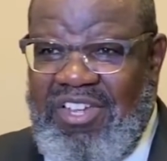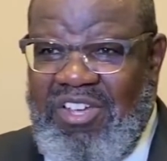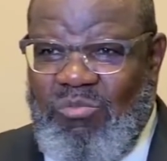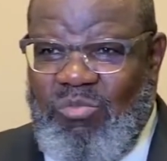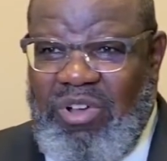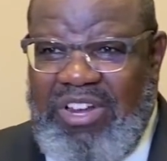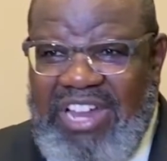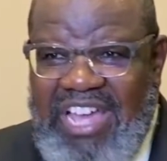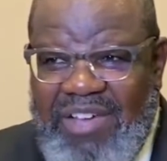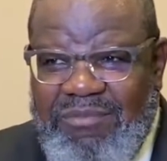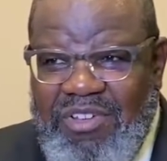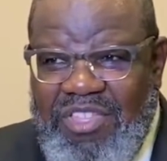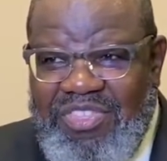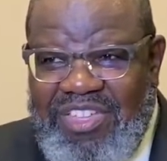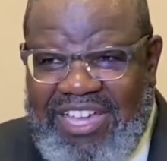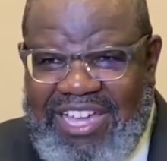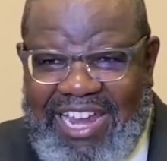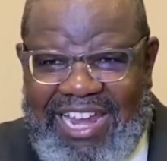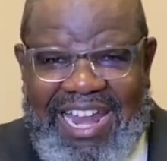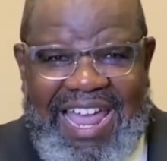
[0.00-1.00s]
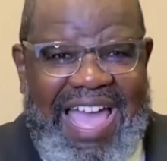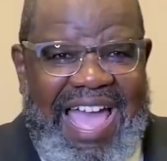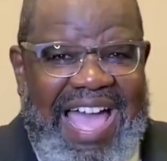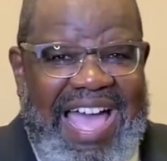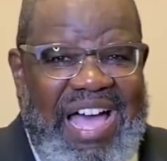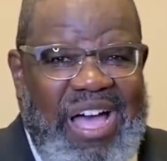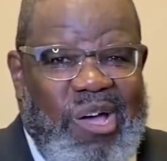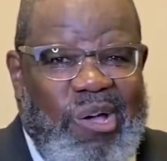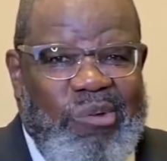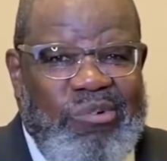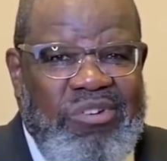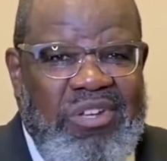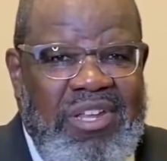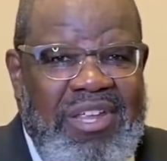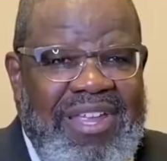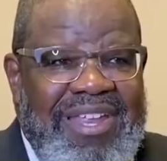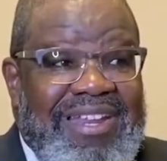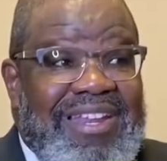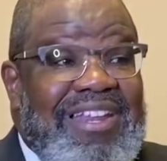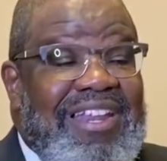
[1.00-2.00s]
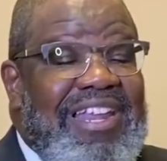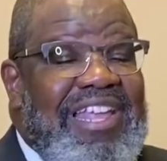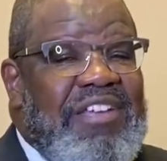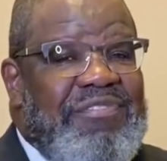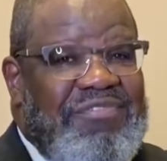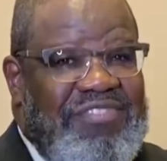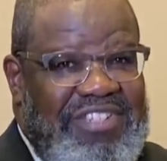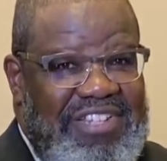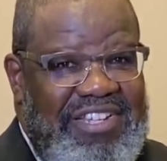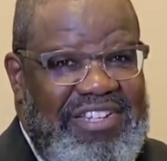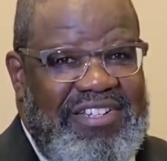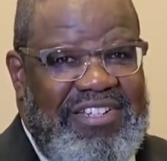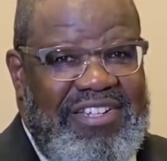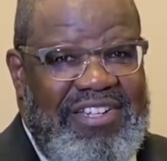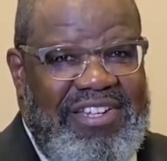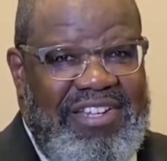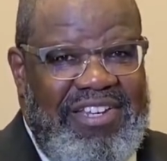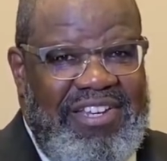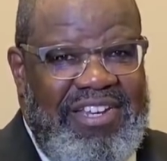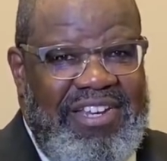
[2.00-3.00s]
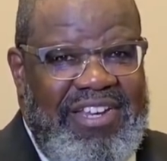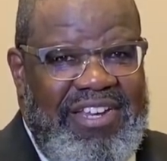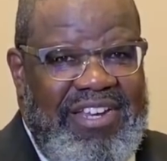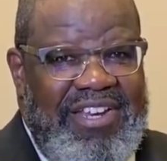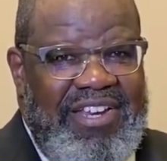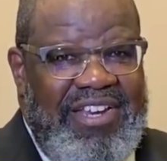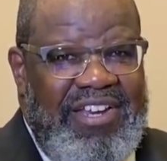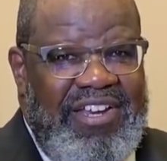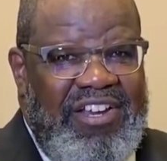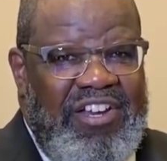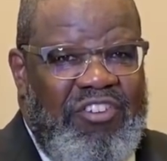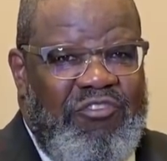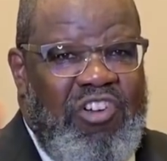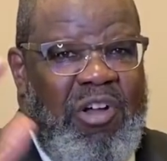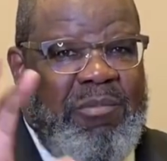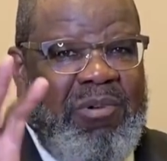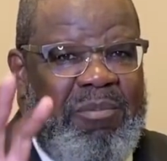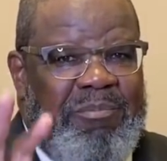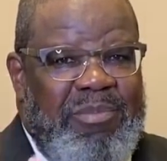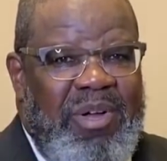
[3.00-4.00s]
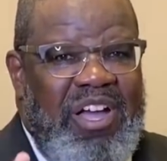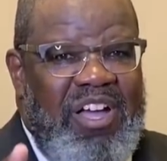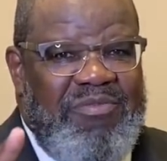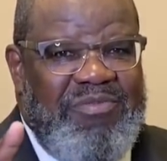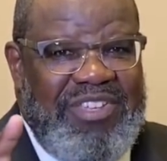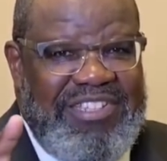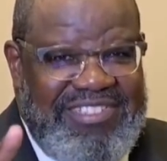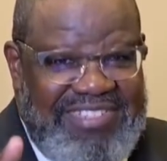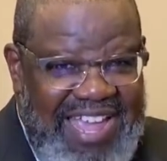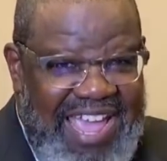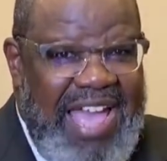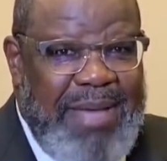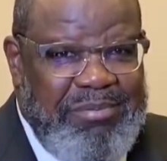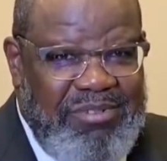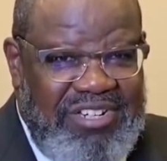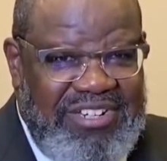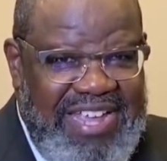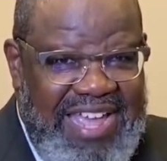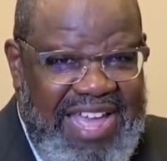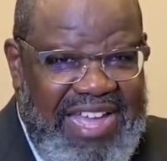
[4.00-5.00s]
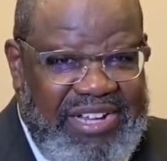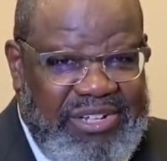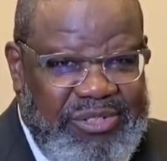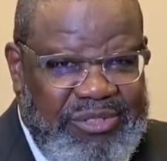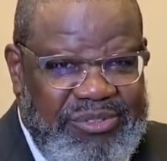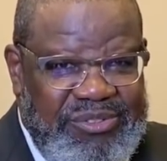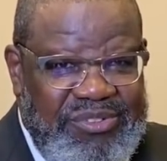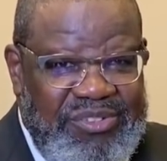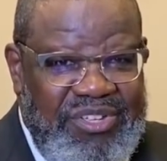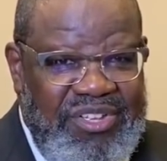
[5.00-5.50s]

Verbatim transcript: Whenever the cloud lifted from above the tabernacle,